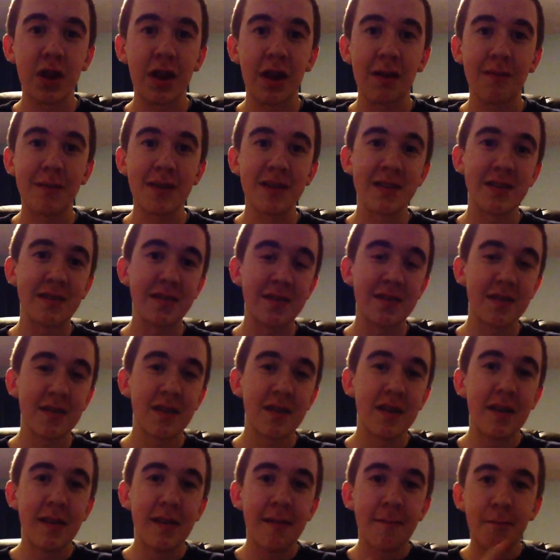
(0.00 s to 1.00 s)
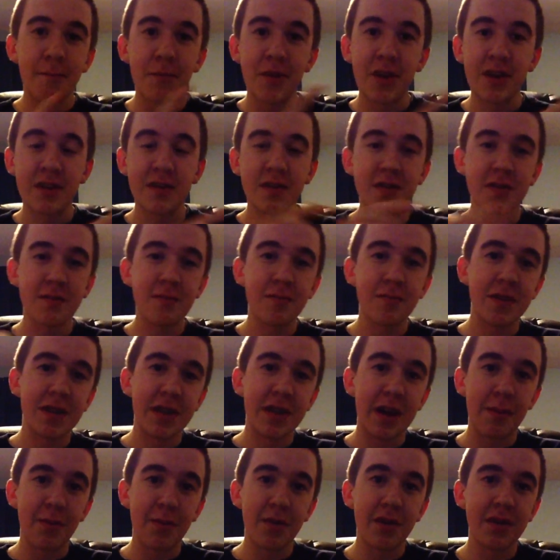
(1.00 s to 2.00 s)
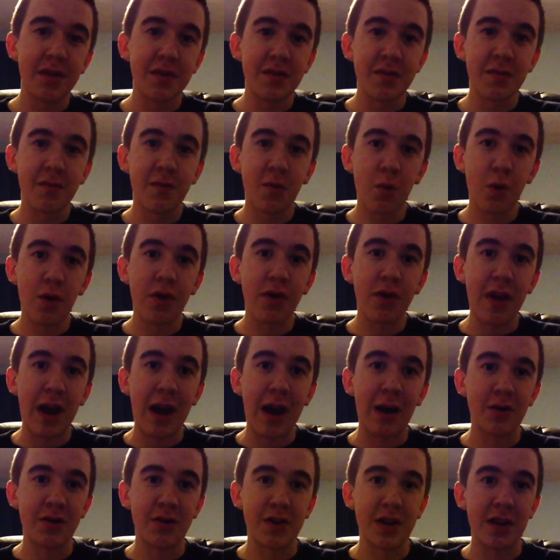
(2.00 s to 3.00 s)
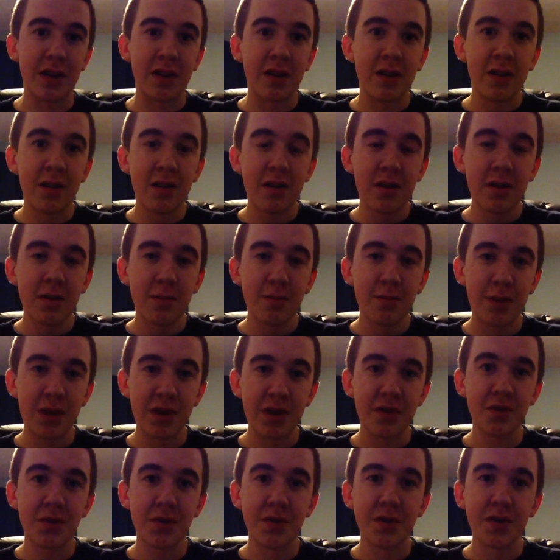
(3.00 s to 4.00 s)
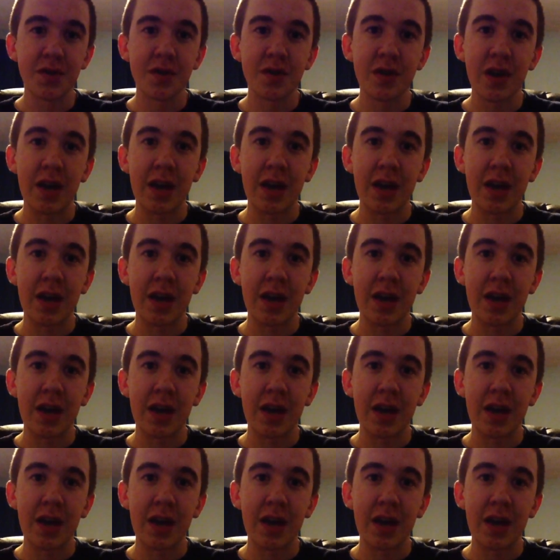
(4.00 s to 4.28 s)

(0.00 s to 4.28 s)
That means its depth is 4,000 pixels.